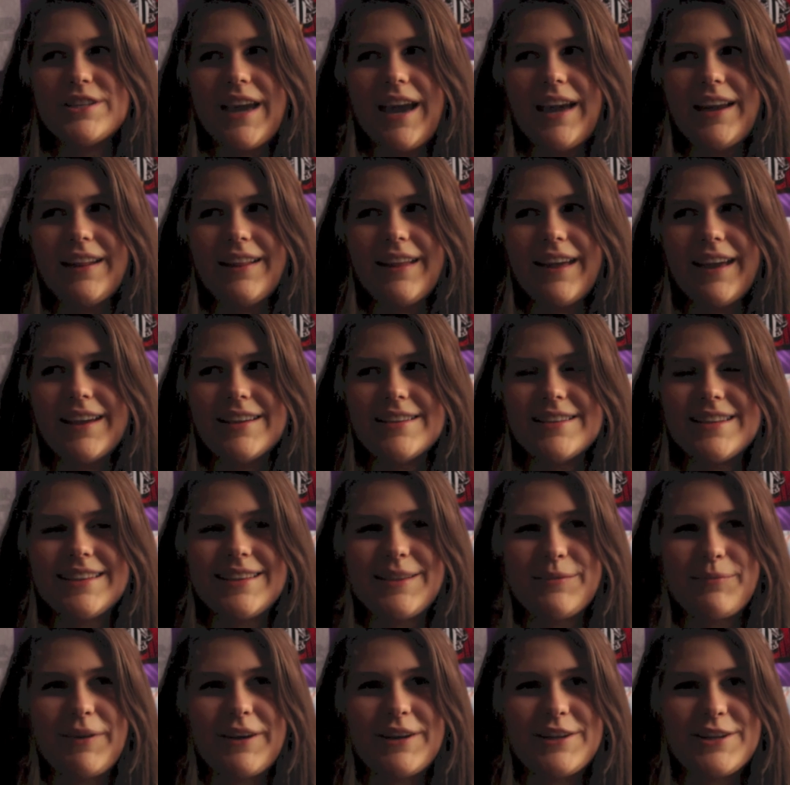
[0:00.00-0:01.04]
kind of like sent the
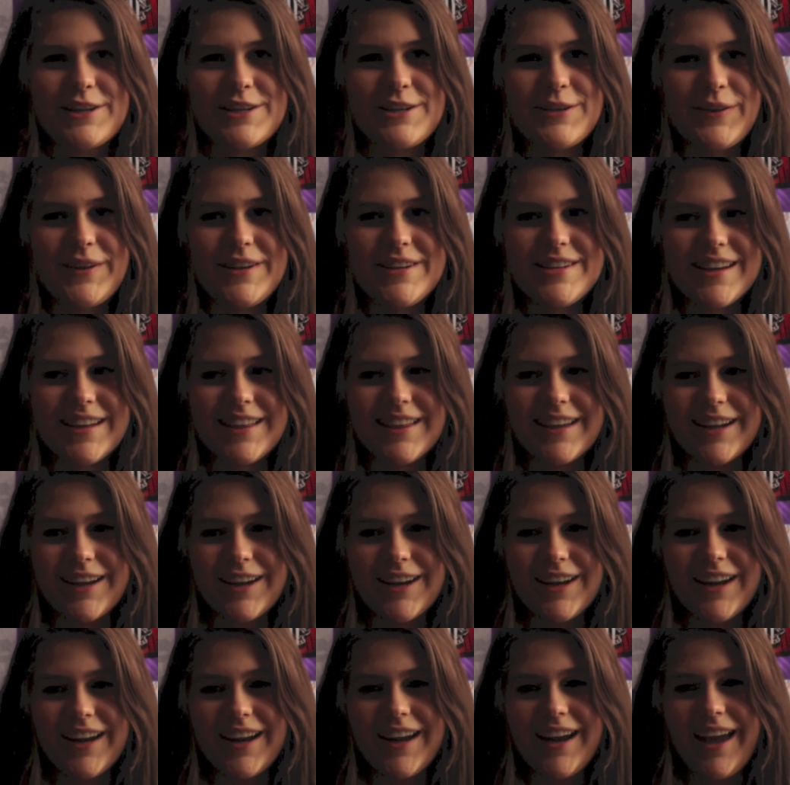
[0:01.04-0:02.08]
pictures to each other,
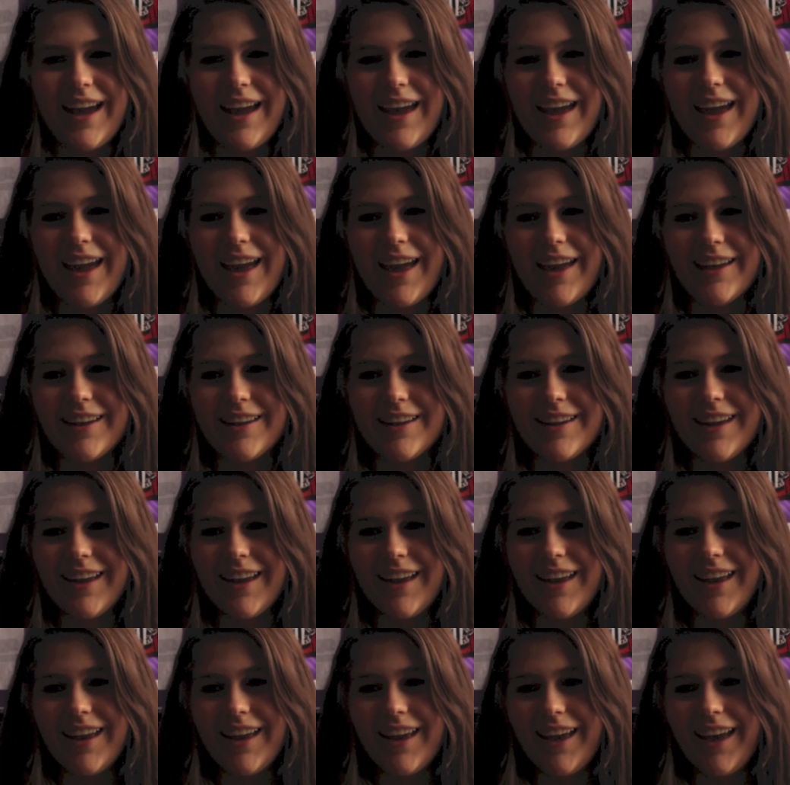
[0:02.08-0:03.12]
and
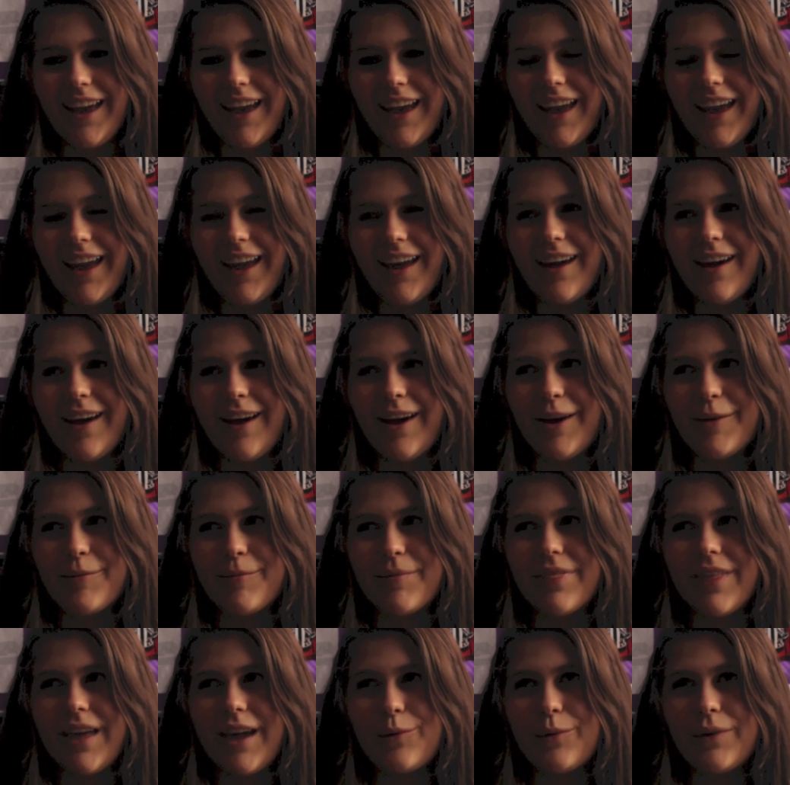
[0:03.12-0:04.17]

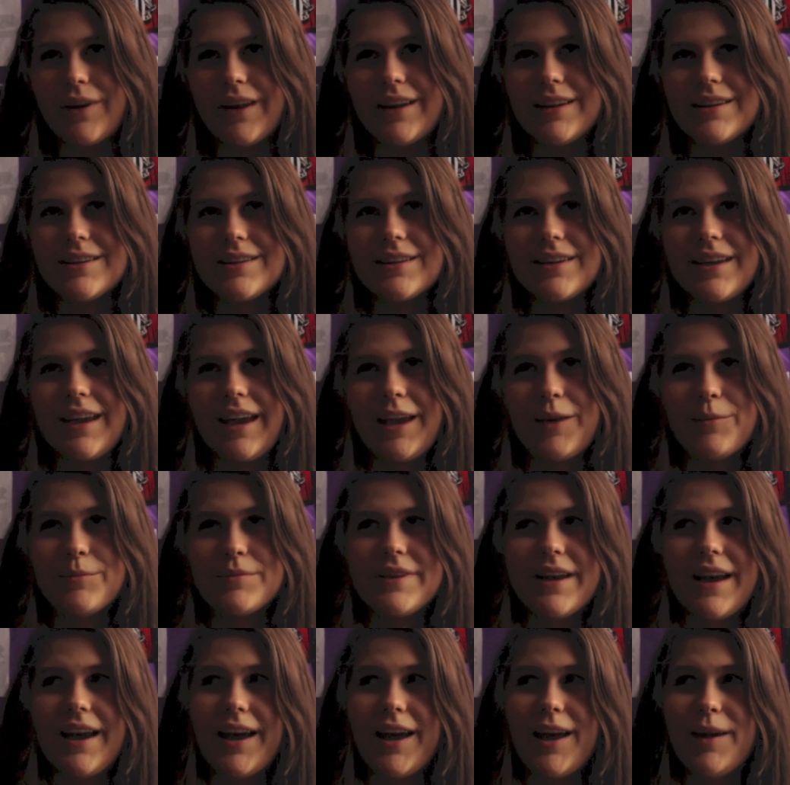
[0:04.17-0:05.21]
then when it came
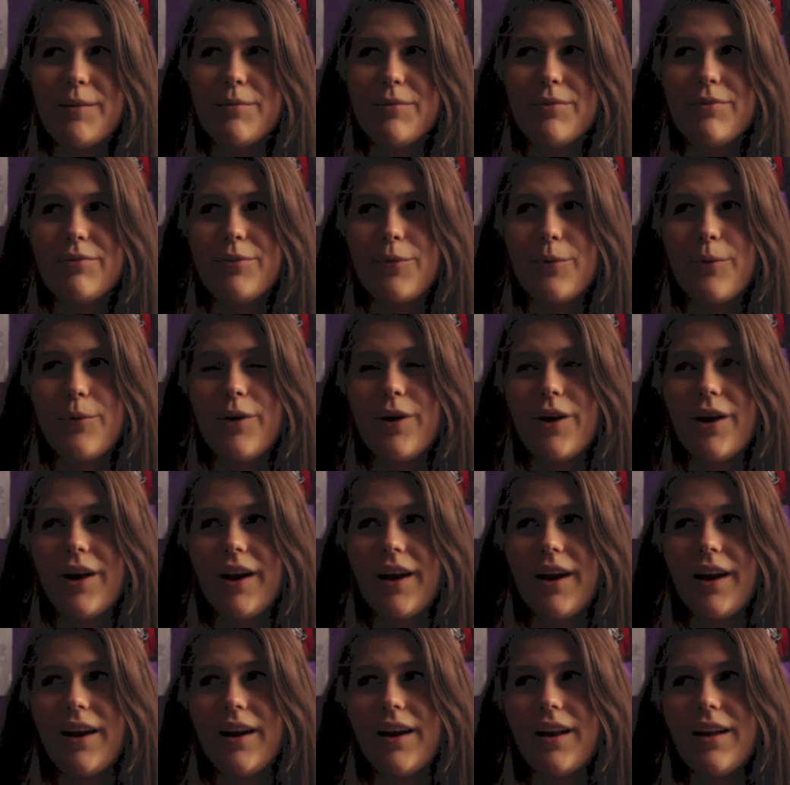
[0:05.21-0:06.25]
time
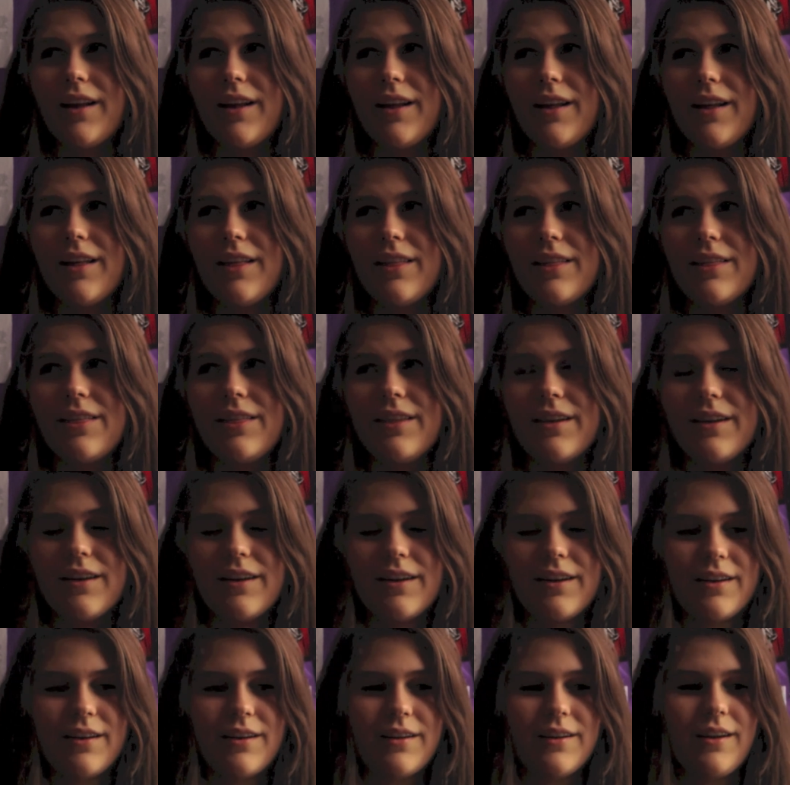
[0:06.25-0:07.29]
for
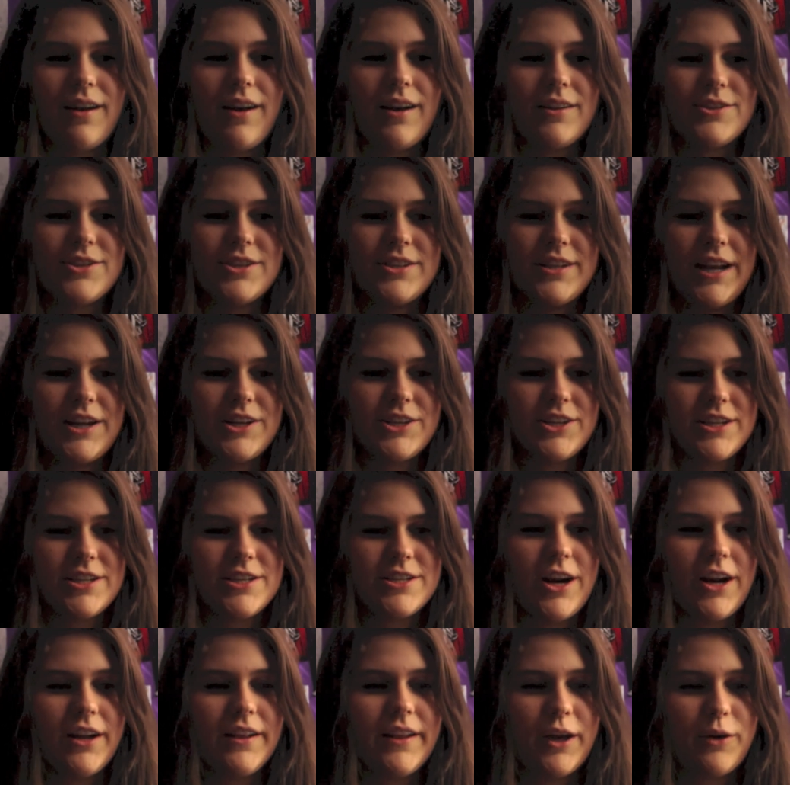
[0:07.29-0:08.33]
the concert to actually
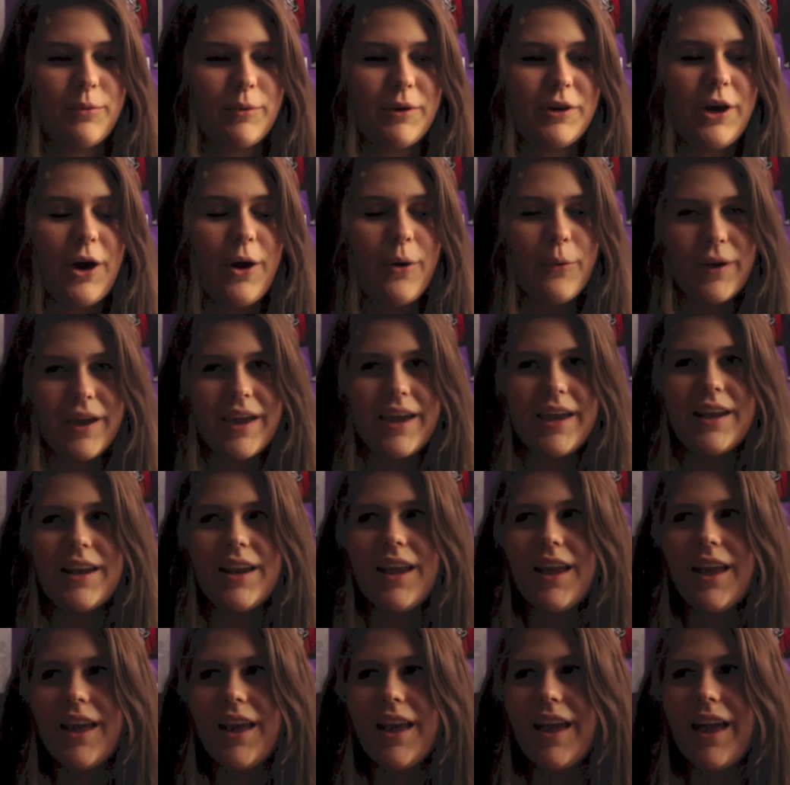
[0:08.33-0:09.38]
start, like we go in
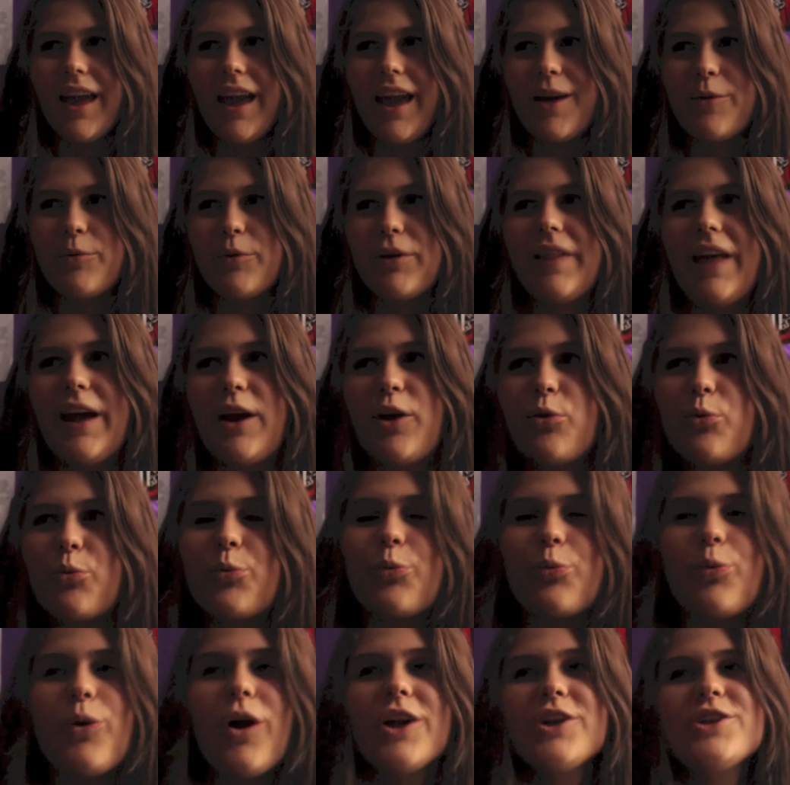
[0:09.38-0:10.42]
and we like
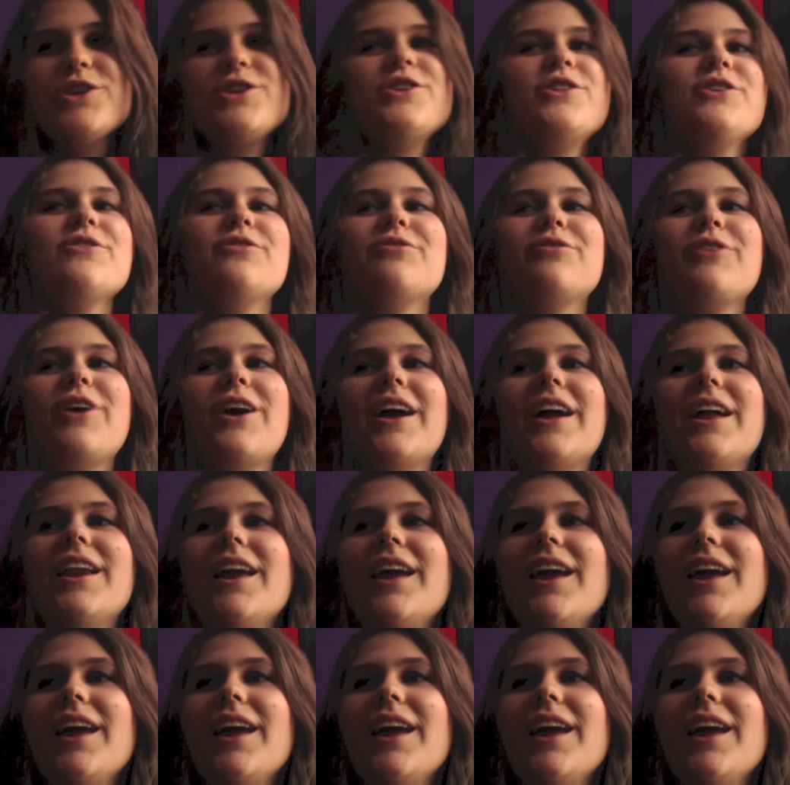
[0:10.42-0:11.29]
run to the front,